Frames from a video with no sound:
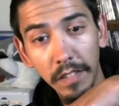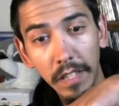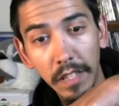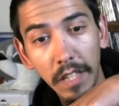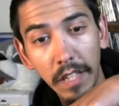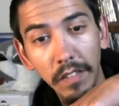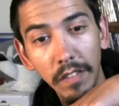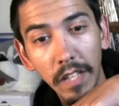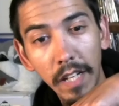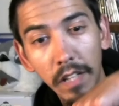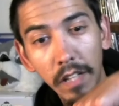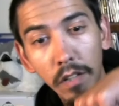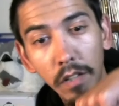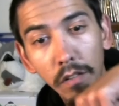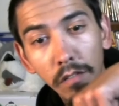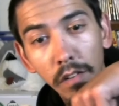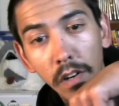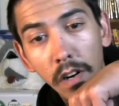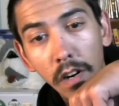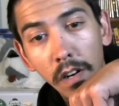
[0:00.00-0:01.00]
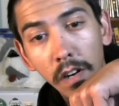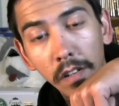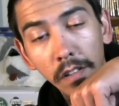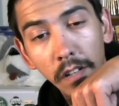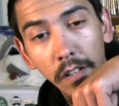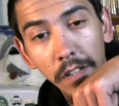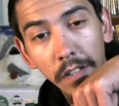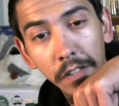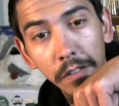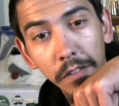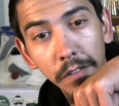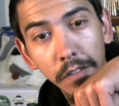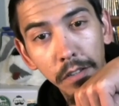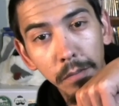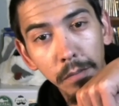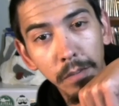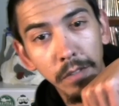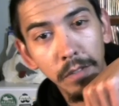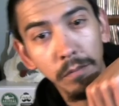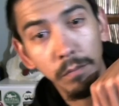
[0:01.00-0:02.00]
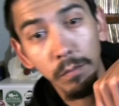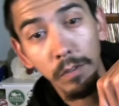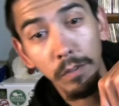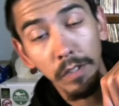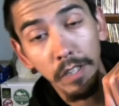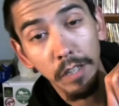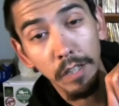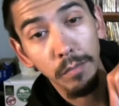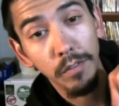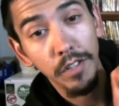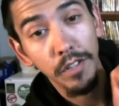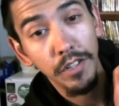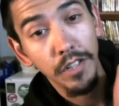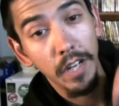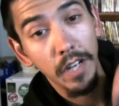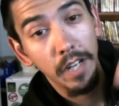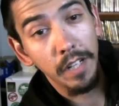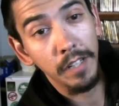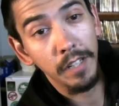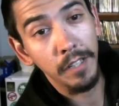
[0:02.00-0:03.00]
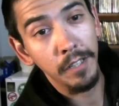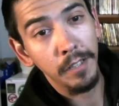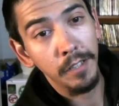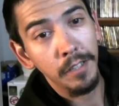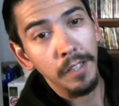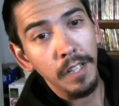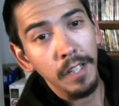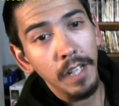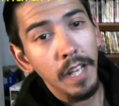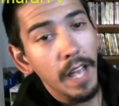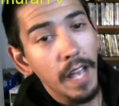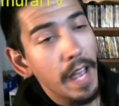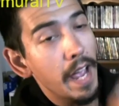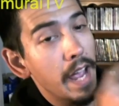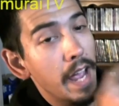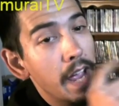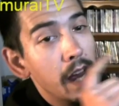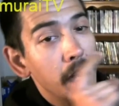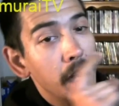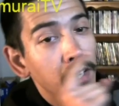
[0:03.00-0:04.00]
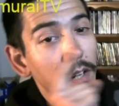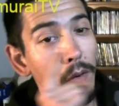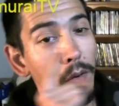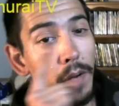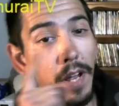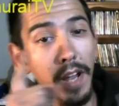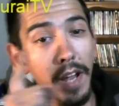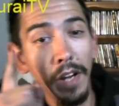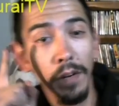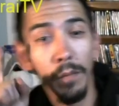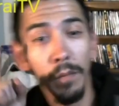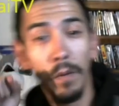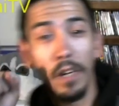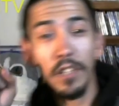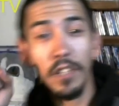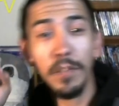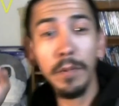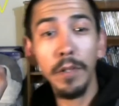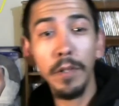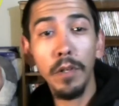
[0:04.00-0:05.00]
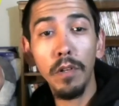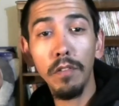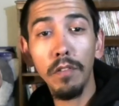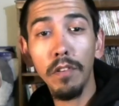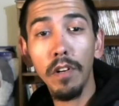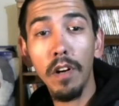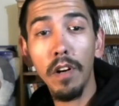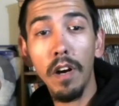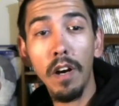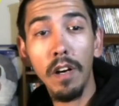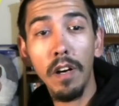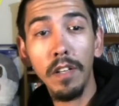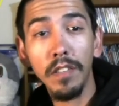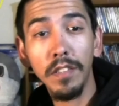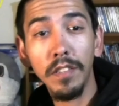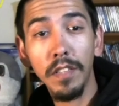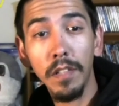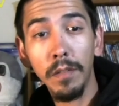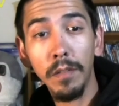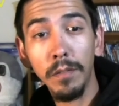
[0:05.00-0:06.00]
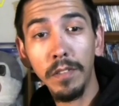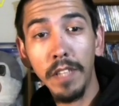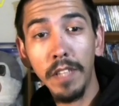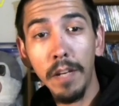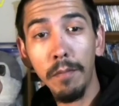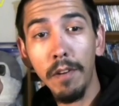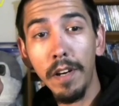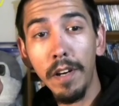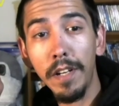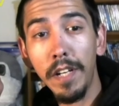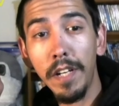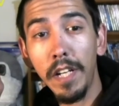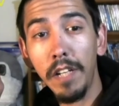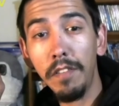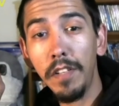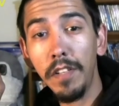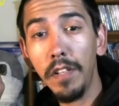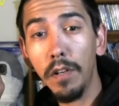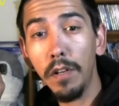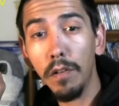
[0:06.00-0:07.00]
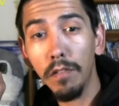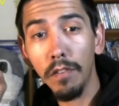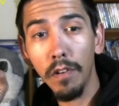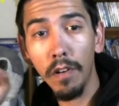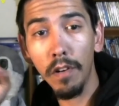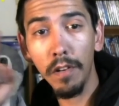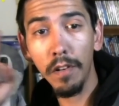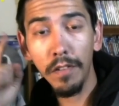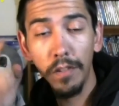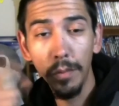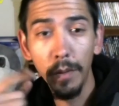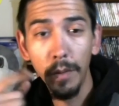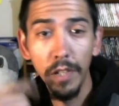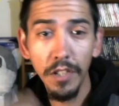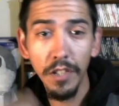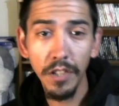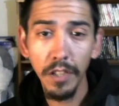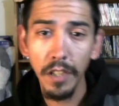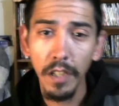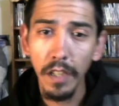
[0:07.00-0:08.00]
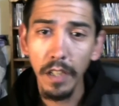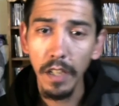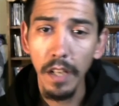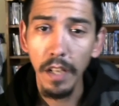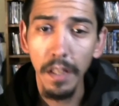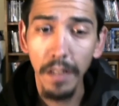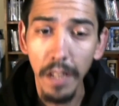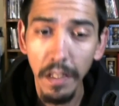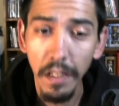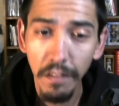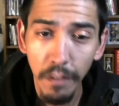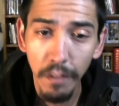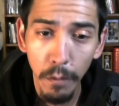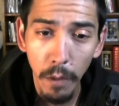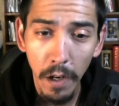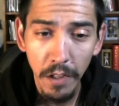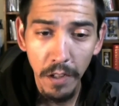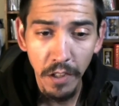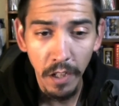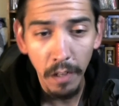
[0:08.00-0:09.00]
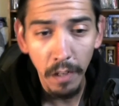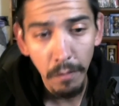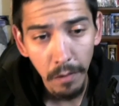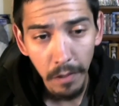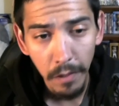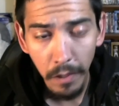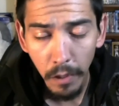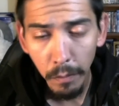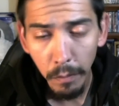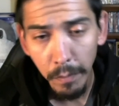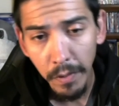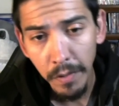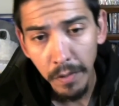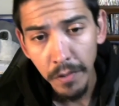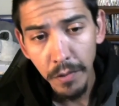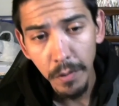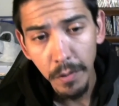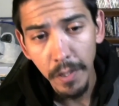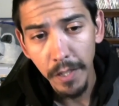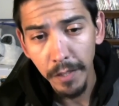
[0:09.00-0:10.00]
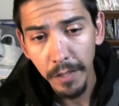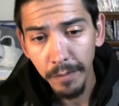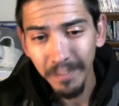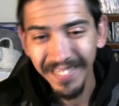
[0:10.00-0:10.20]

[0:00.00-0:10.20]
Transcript: like over on our YouTube. It's really appreciated. And go ahead and watch me over on Stone Samurai TV over on Twitch. Thanks for watching. I really hope you enjoyed it.